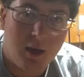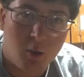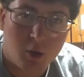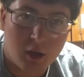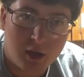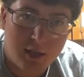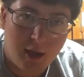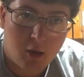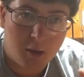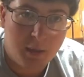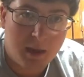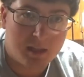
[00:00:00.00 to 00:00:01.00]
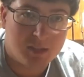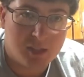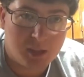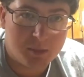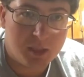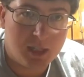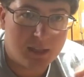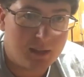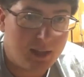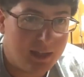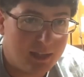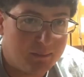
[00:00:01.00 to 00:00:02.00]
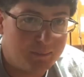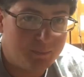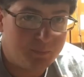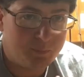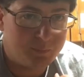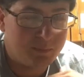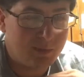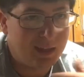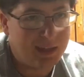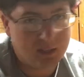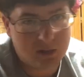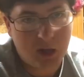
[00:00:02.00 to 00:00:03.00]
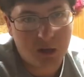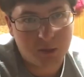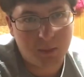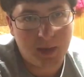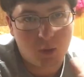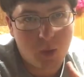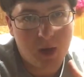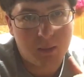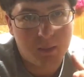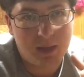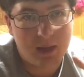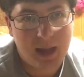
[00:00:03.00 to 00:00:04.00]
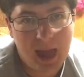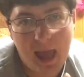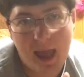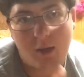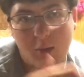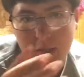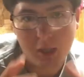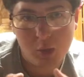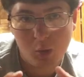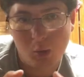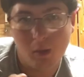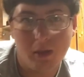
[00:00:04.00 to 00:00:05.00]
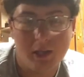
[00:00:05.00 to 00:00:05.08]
we're going to talk about a subject that is talked about quite a bit. How to.